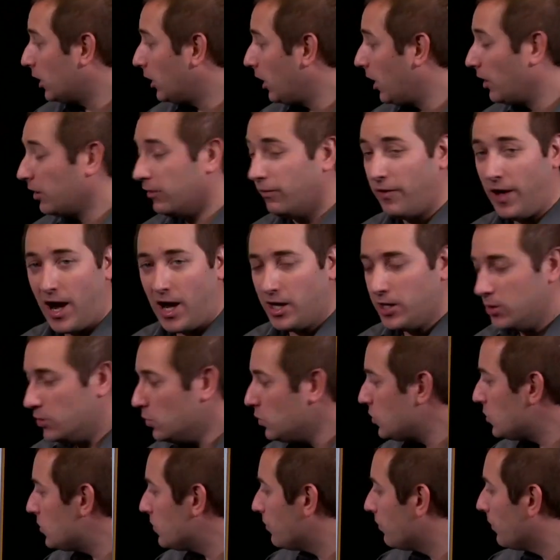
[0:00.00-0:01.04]
clock
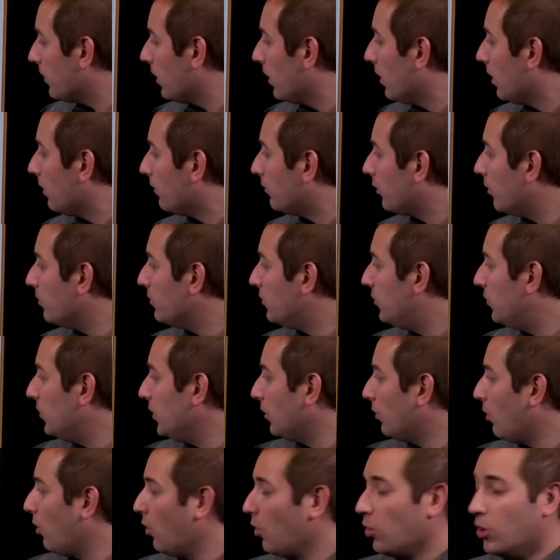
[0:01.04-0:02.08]
values from
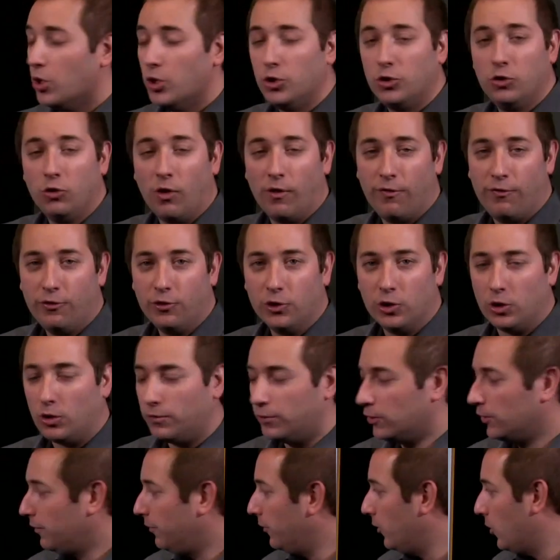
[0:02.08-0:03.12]
0 to a full
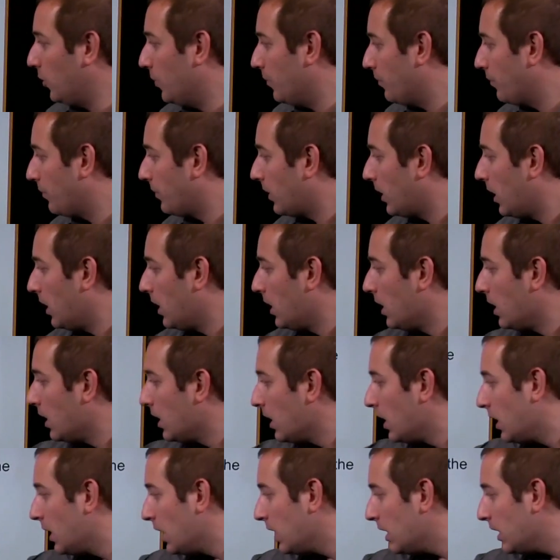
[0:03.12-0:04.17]
overflow.
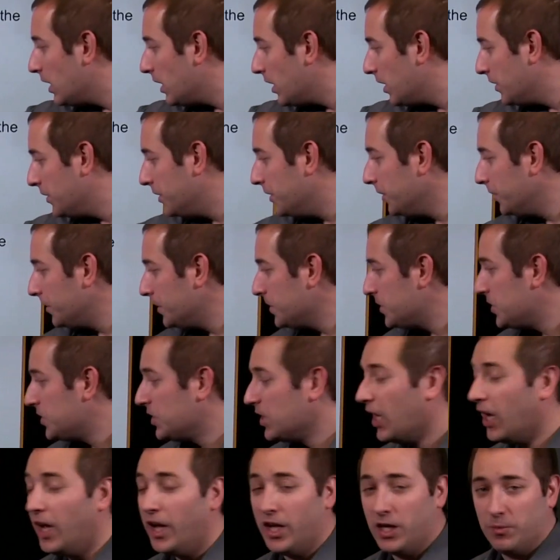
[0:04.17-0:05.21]
And here is
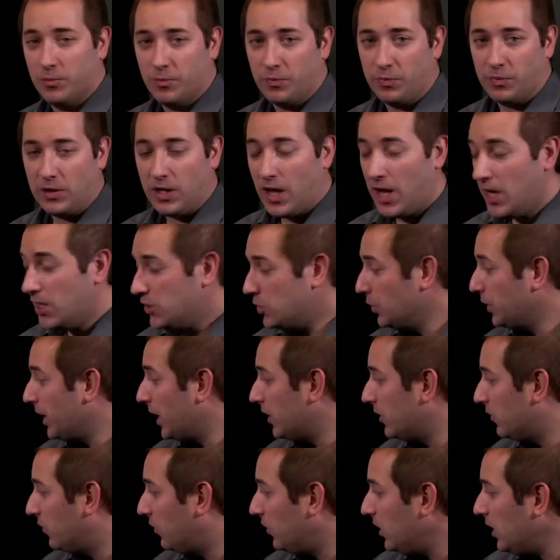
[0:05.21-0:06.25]
time. As you
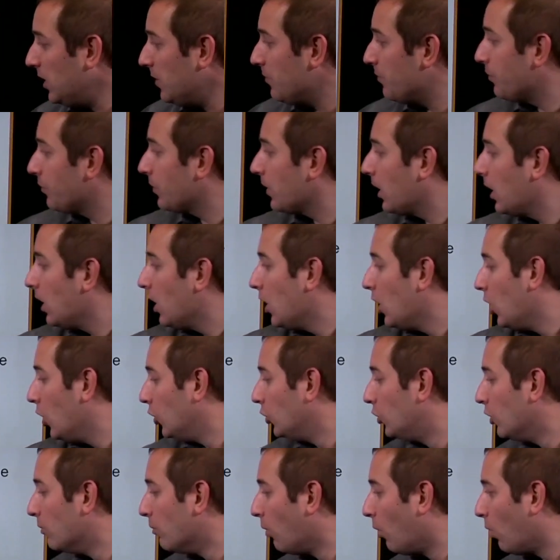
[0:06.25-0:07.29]
can see,
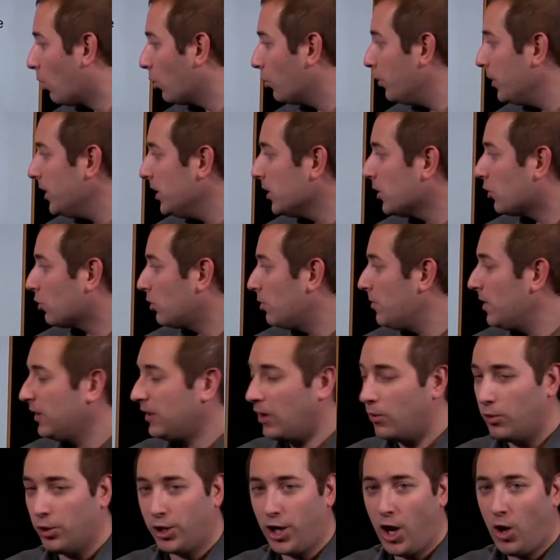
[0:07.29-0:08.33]
the more we increment
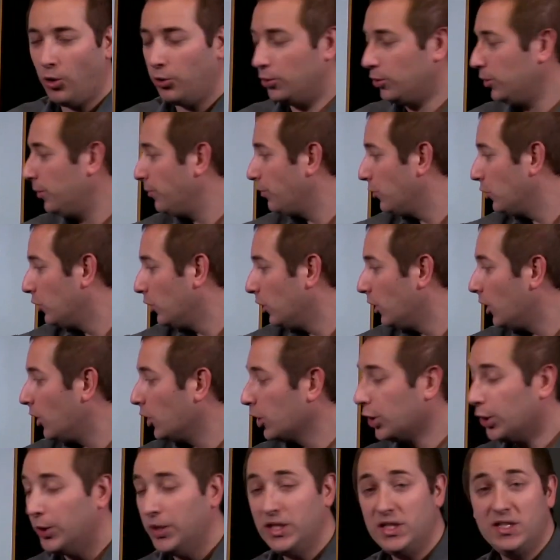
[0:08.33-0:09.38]
our counter, the
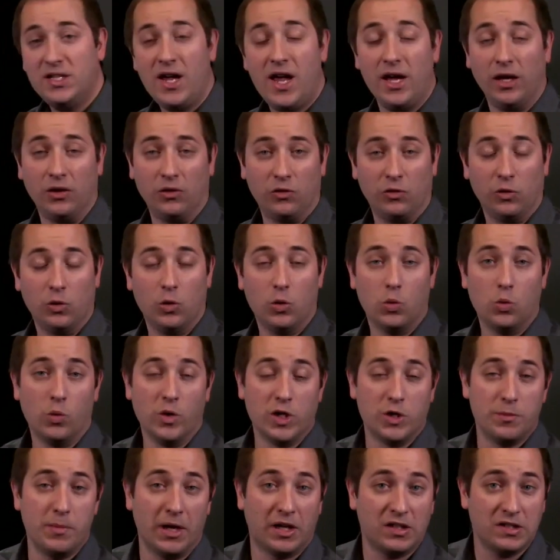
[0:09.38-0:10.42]
longer it takes,
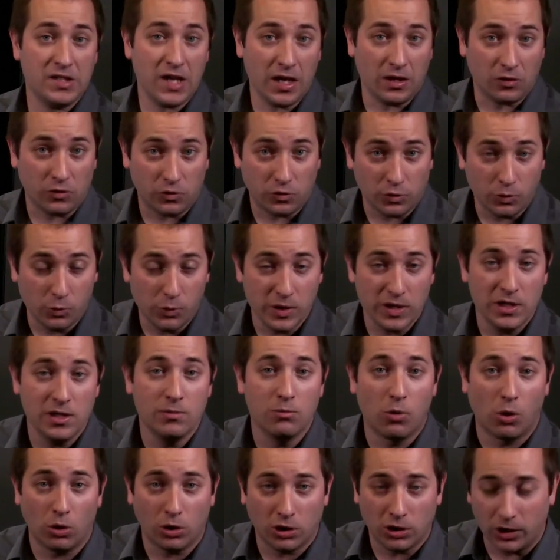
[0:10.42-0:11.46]
which makes sense. We need
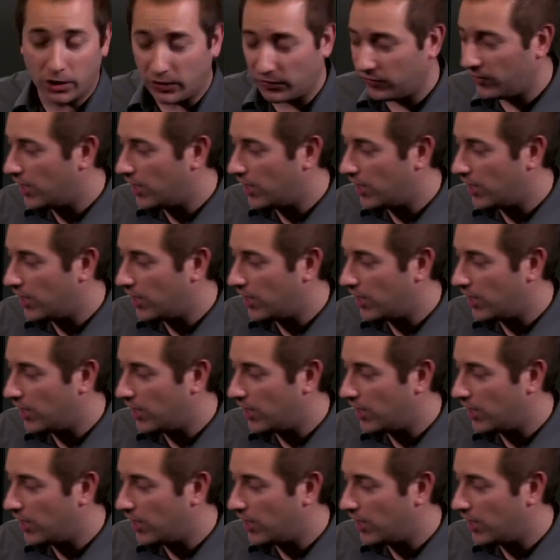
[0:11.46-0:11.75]
more clock